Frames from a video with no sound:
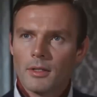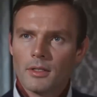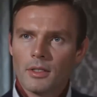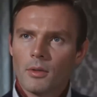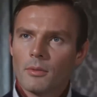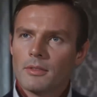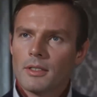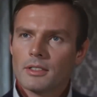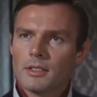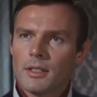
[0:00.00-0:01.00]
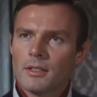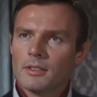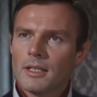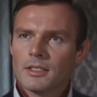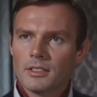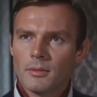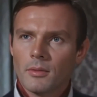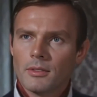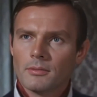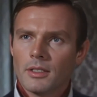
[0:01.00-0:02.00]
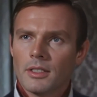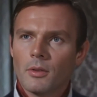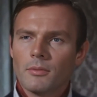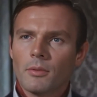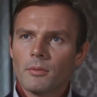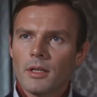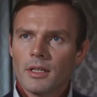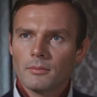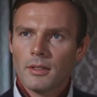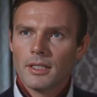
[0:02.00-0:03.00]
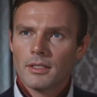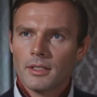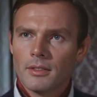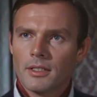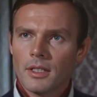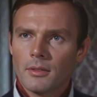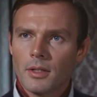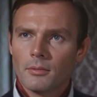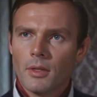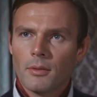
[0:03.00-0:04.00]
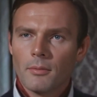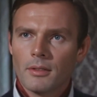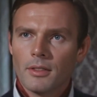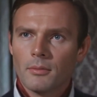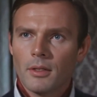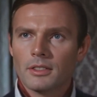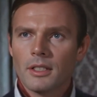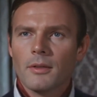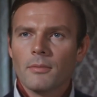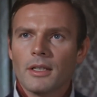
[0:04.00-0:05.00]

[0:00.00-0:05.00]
Oh no, it's another dastardly video from Blattman. Come on, Robin, let's get